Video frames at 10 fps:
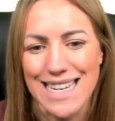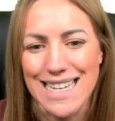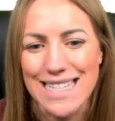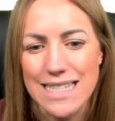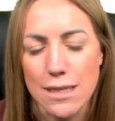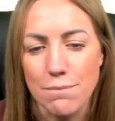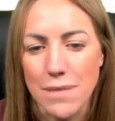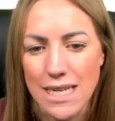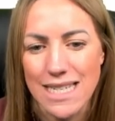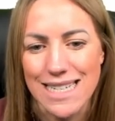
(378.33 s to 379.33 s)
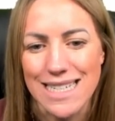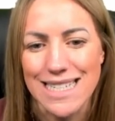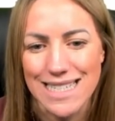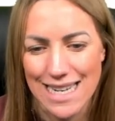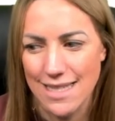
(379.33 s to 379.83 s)
intermediate
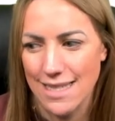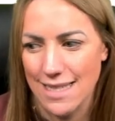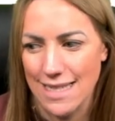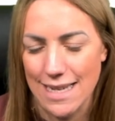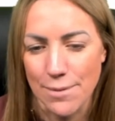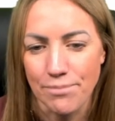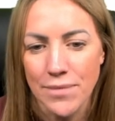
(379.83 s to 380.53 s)
density.